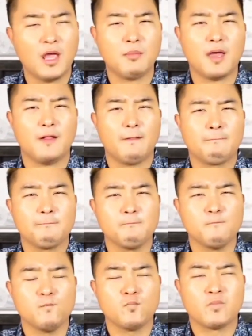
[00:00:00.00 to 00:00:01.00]
Amen.
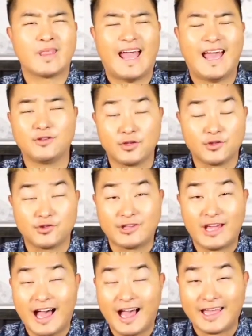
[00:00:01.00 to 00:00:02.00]
As a
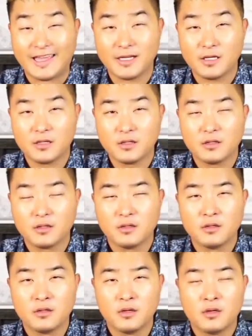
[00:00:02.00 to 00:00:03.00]
sign
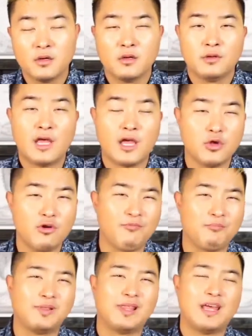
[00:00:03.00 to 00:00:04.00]
that
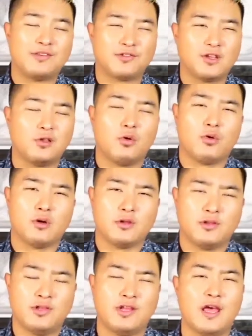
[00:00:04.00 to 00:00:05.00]
you have blessed the
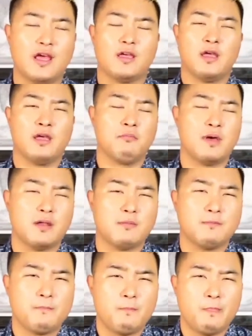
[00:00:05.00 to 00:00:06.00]
Lord today.
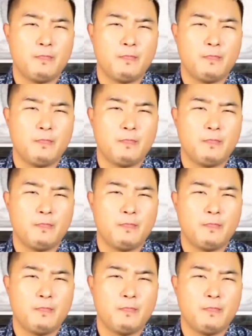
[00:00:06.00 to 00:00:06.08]
Amen.